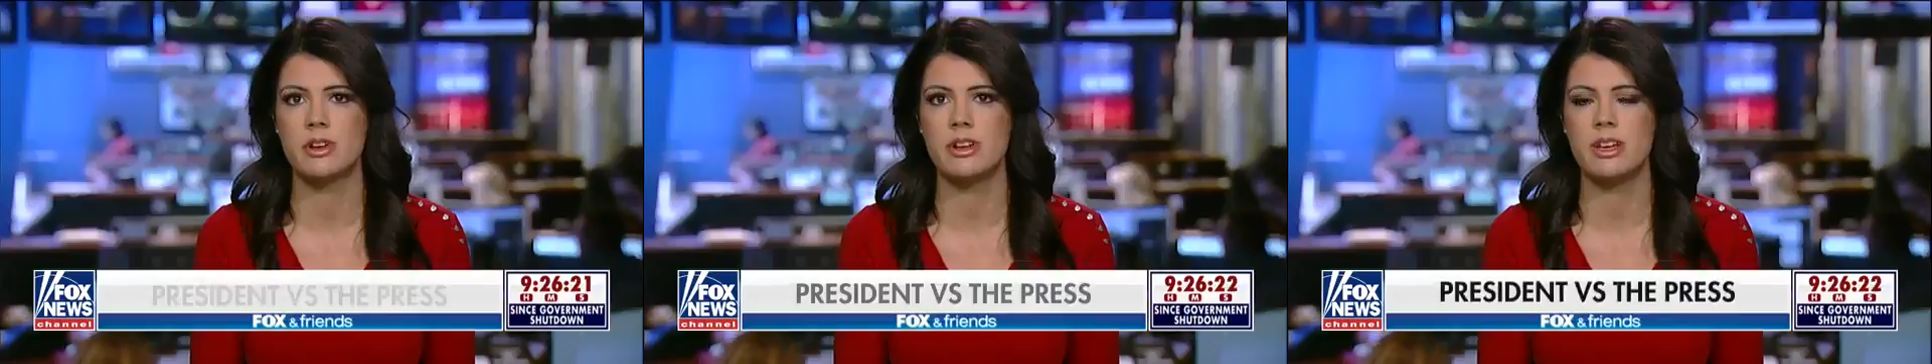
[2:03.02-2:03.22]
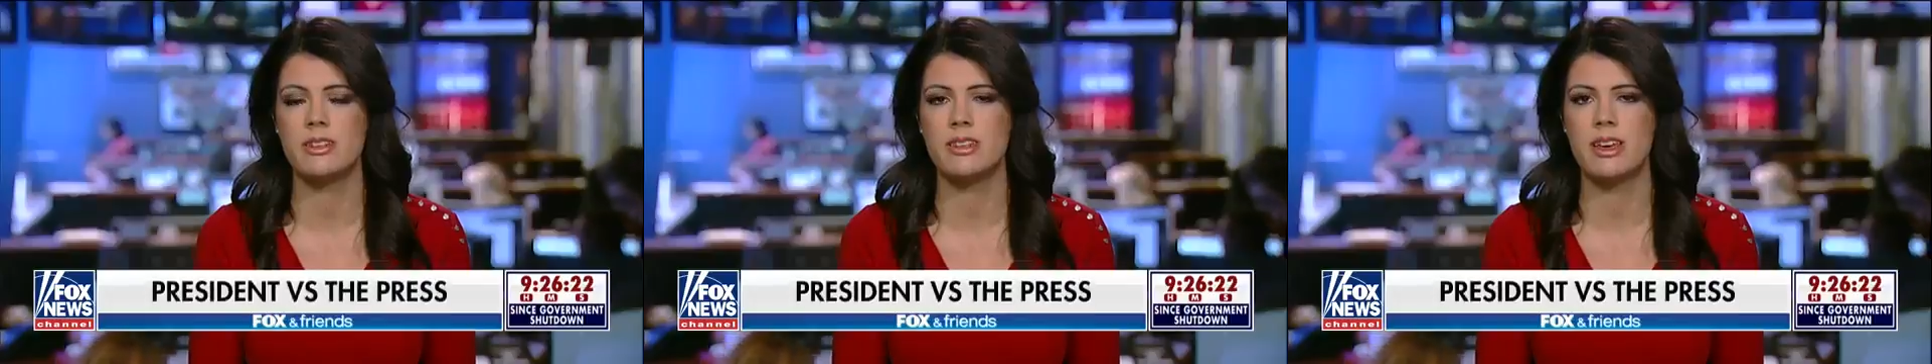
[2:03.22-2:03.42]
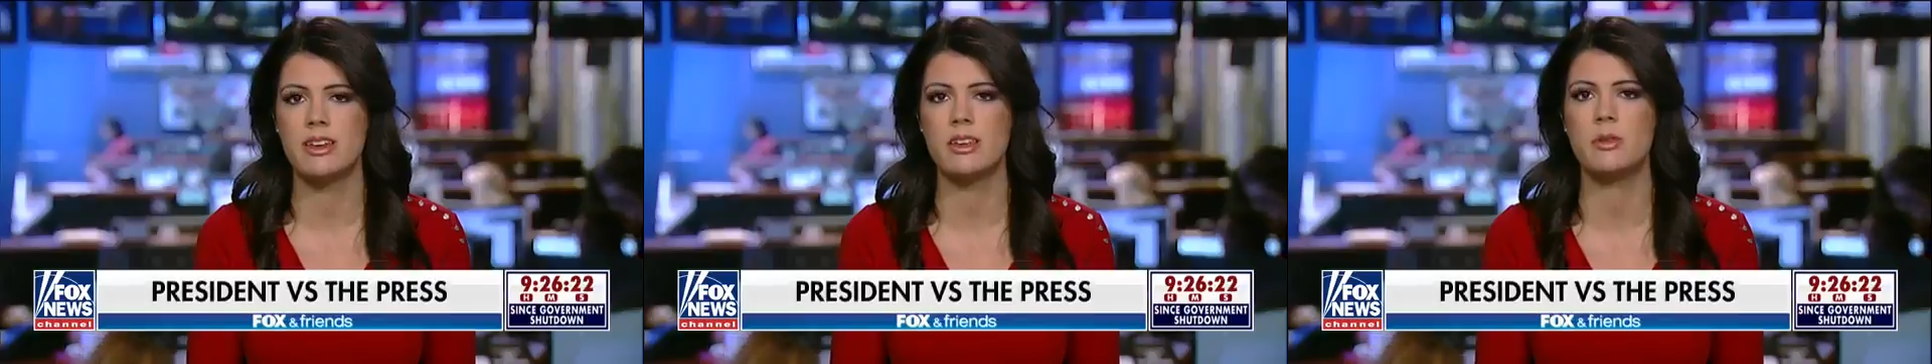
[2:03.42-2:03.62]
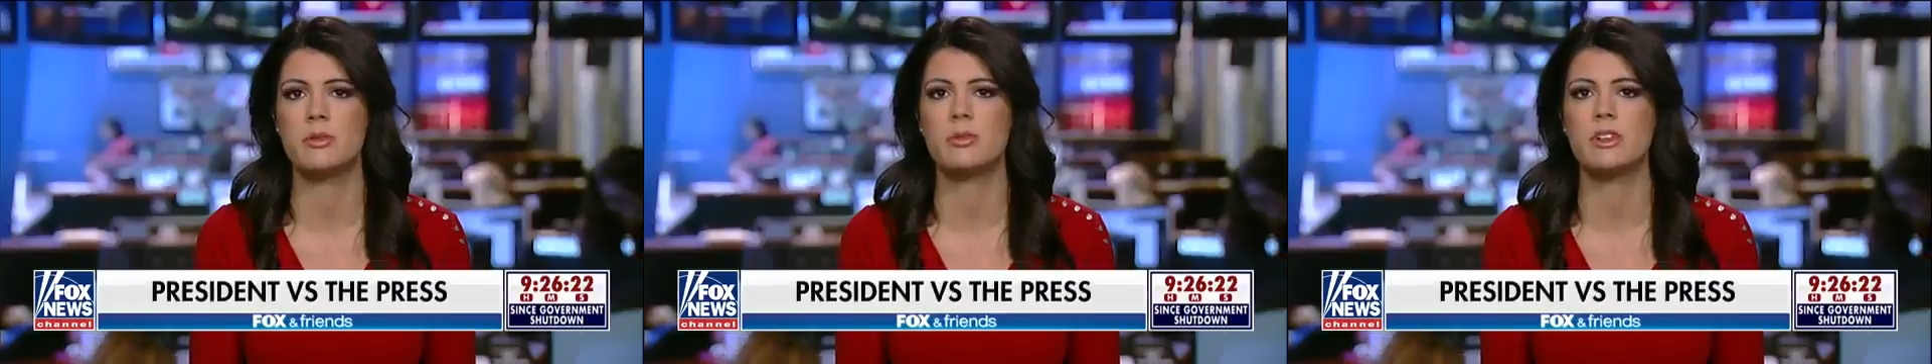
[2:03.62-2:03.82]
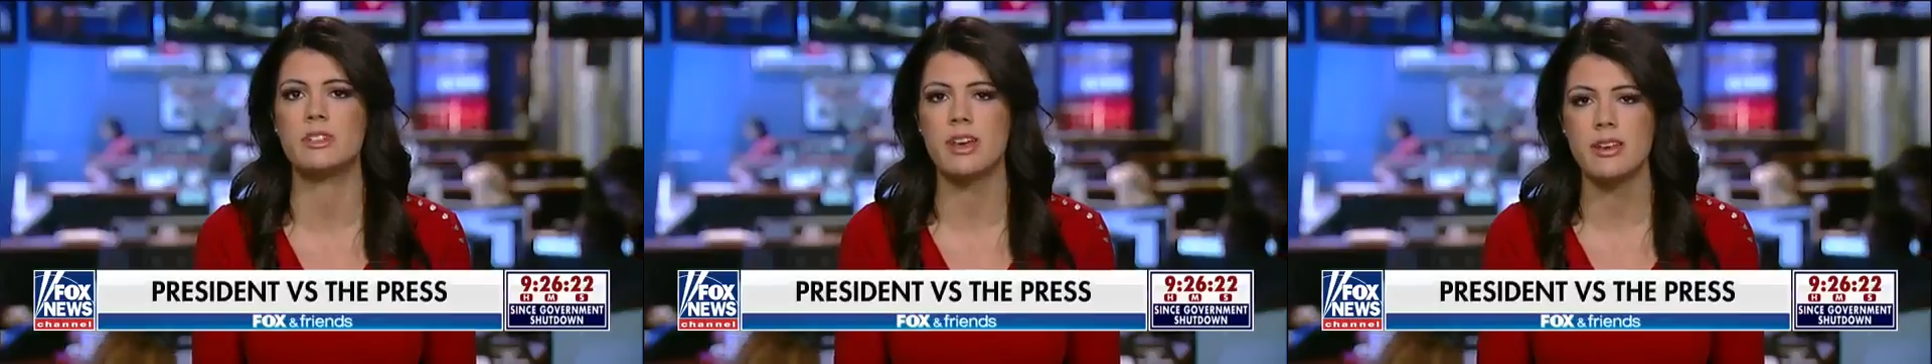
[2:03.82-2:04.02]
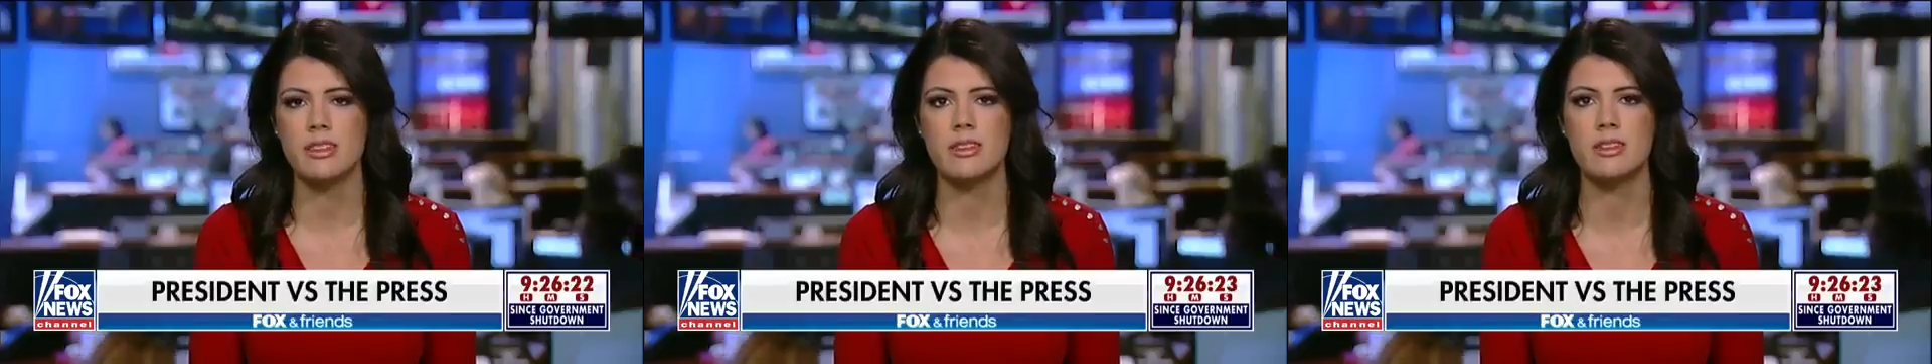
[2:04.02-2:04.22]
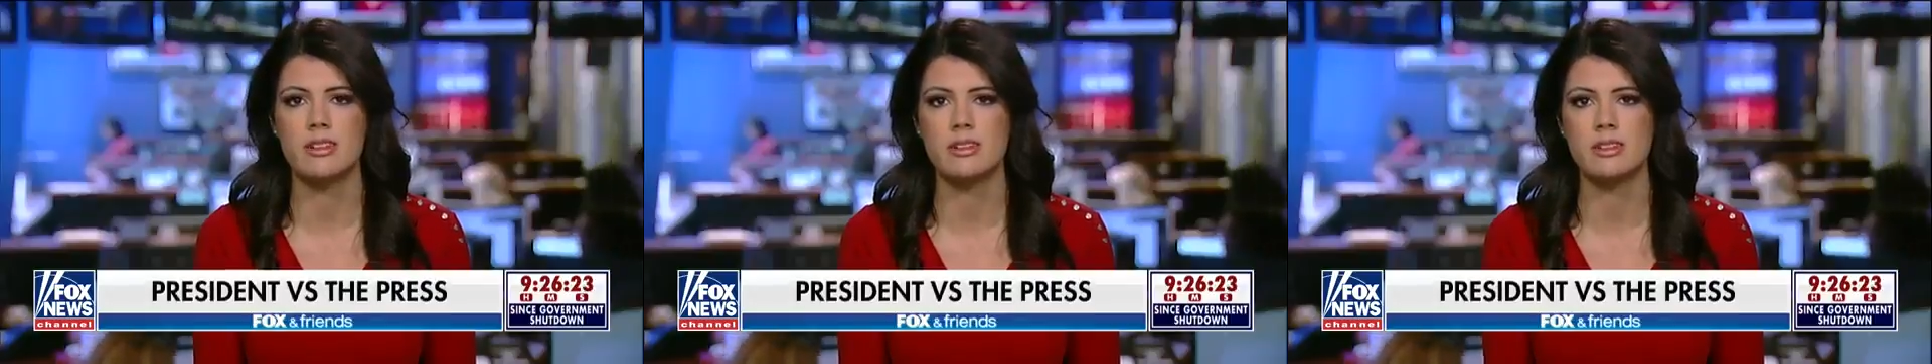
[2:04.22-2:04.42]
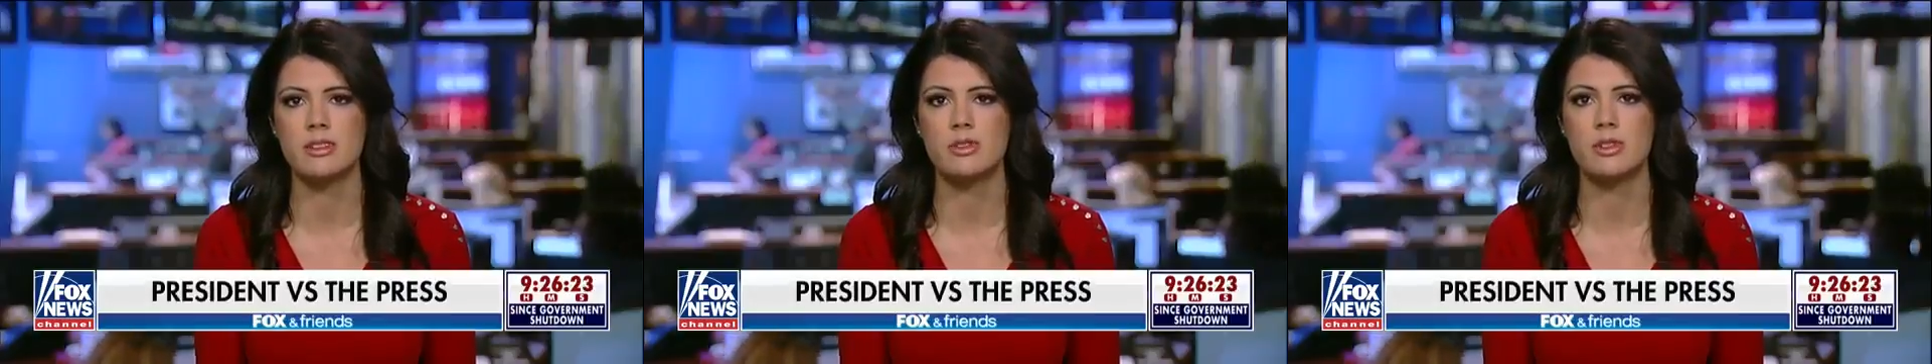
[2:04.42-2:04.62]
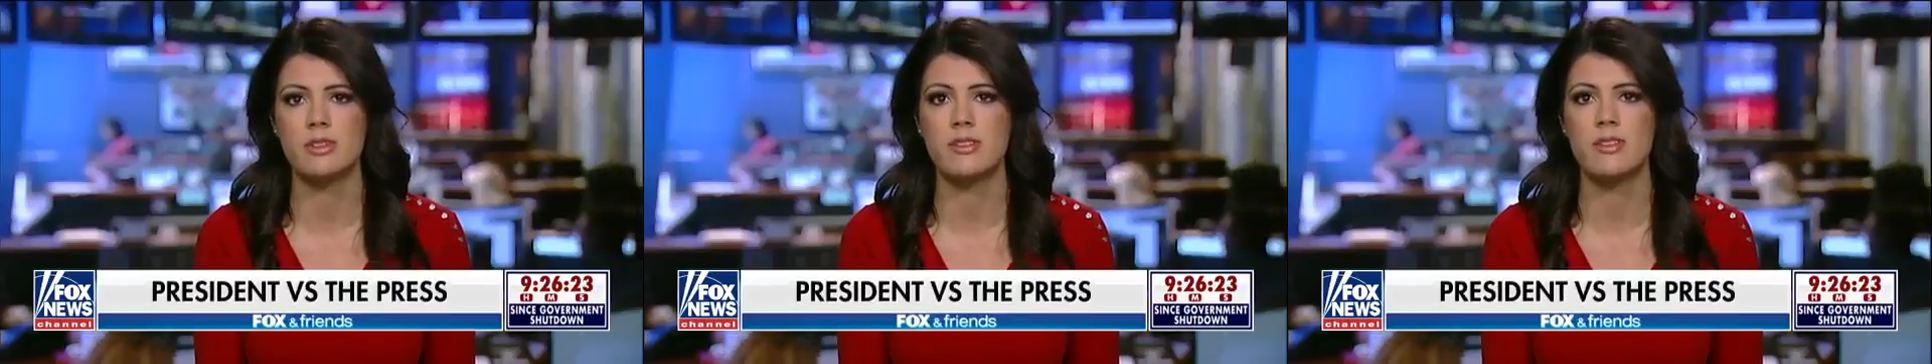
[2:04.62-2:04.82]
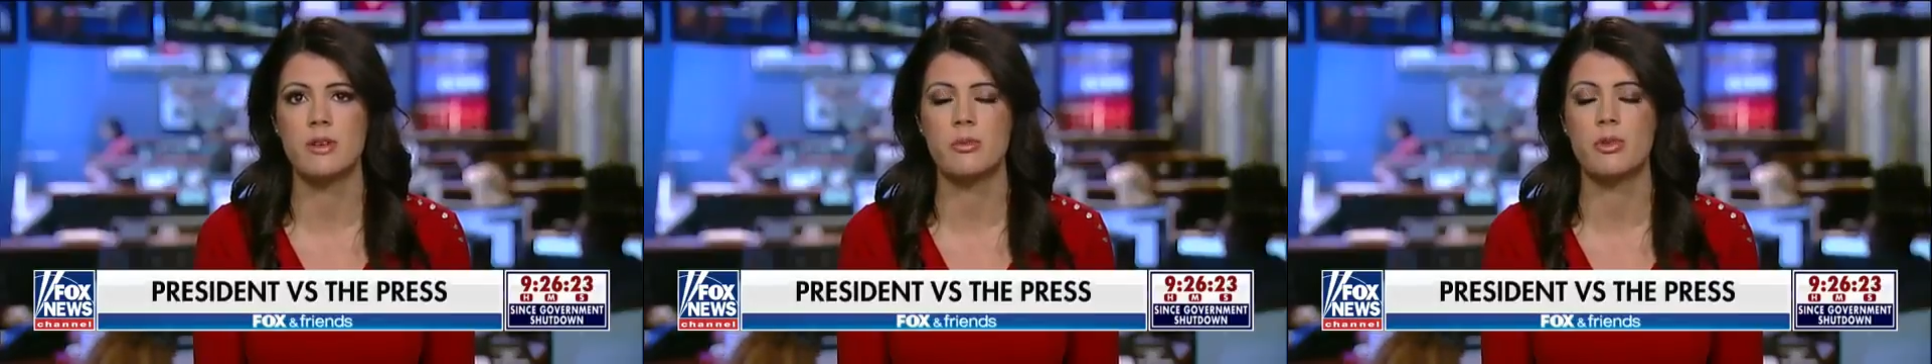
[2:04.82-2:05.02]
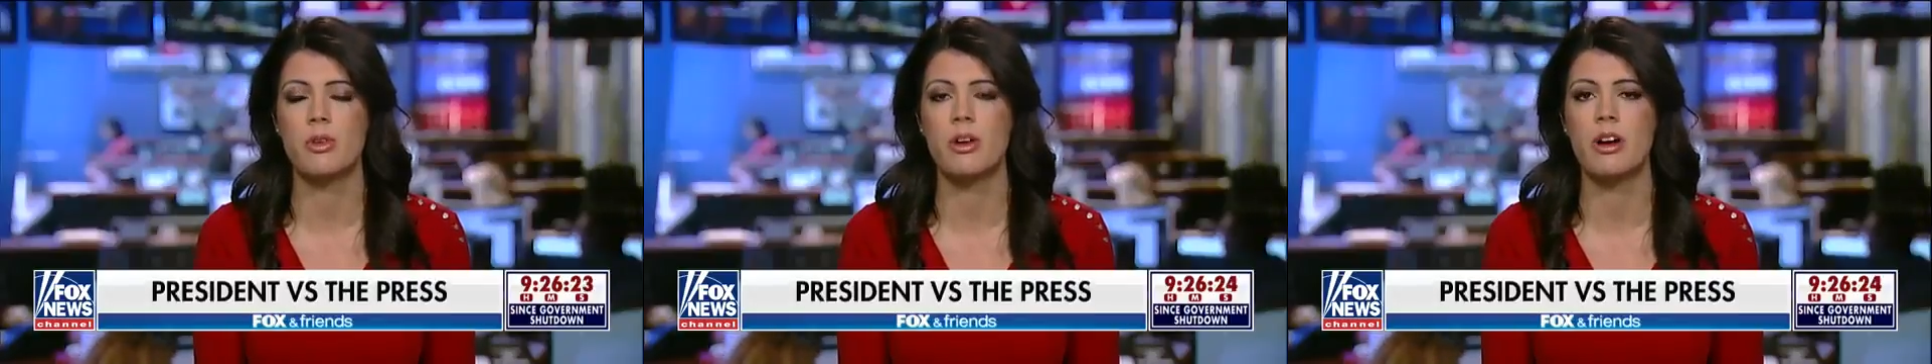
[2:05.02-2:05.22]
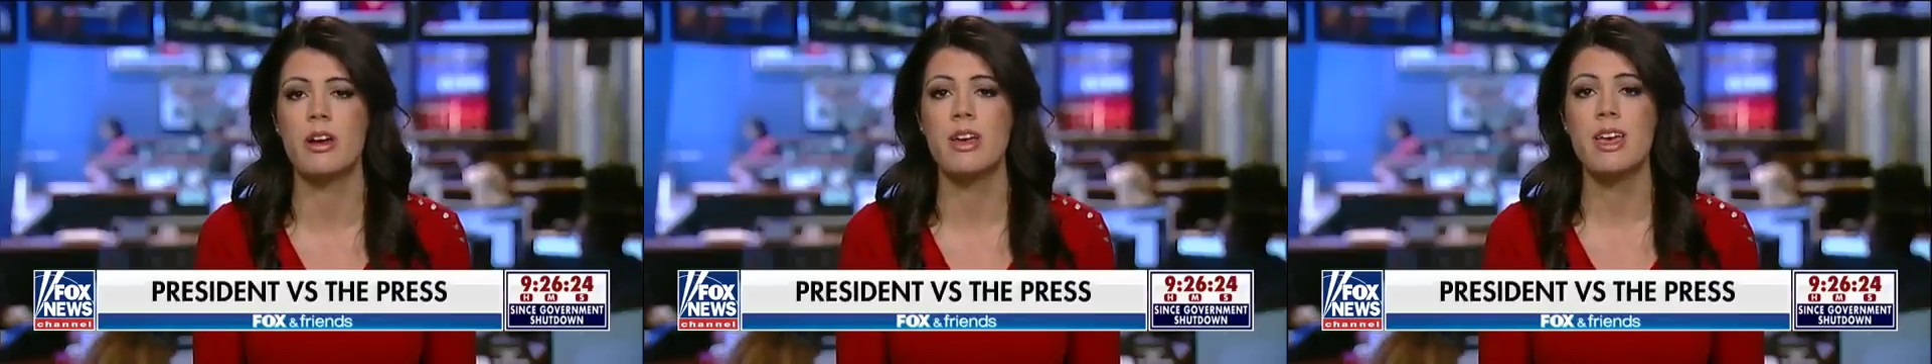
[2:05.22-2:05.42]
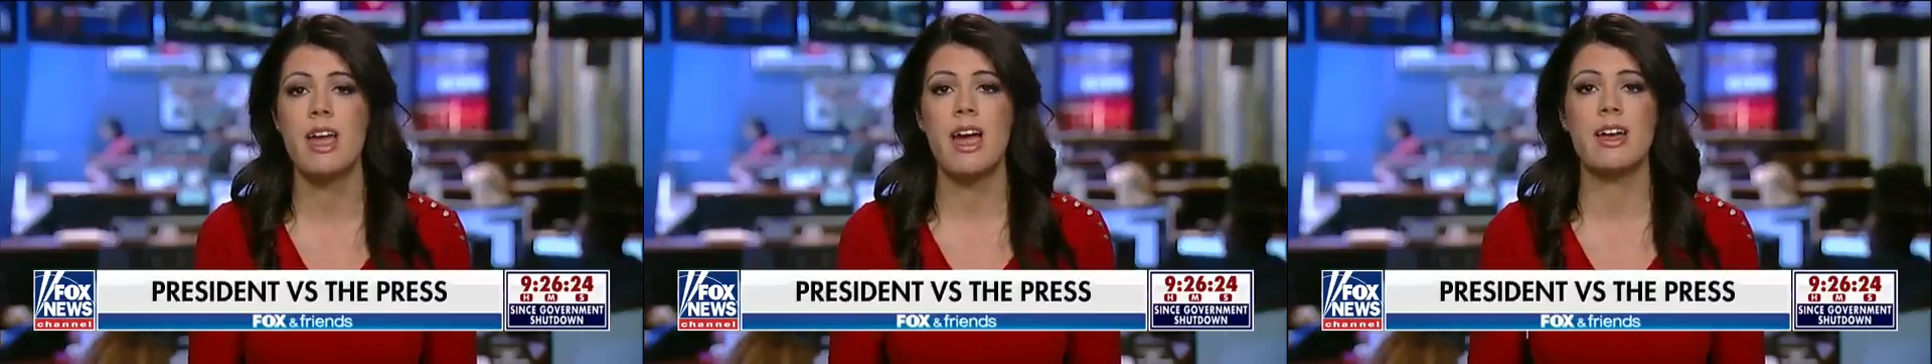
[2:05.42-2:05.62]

liberty and that he would protect the Little Sisters of the Poor poor.